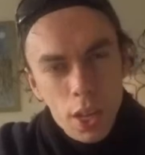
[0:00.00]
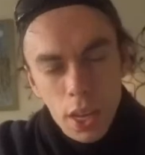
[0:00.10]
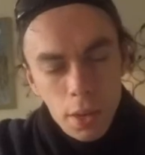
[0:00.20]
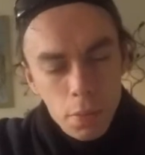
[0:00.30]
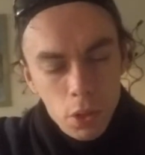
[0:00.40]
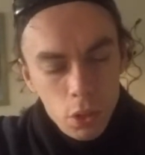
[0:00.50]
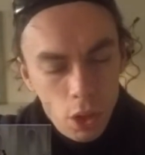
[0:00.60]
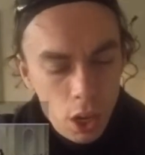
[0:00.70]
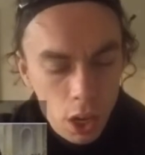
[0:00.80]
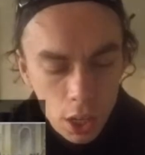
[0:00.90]

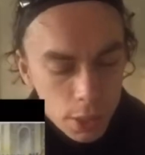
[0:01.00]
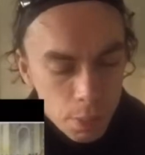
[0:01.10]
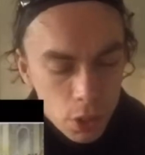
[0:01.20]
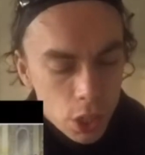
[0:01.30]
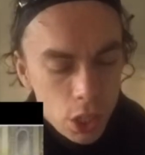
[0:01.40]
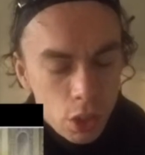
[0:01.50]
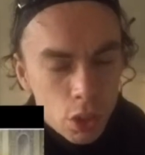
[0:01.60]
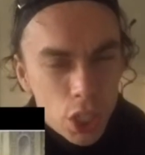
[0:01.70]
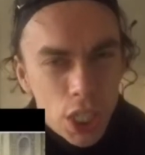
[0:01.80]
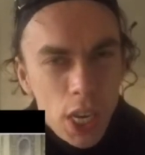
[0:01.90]
animal husbandry
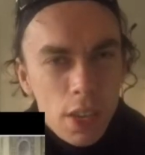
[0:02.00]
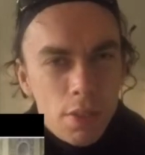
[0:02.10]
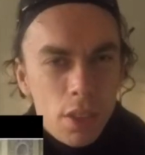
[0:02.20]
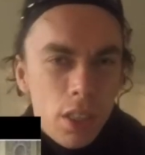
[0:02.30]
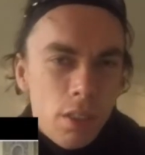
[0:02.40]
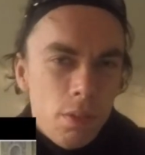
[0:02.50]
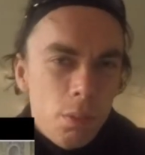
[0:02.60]
or slavery.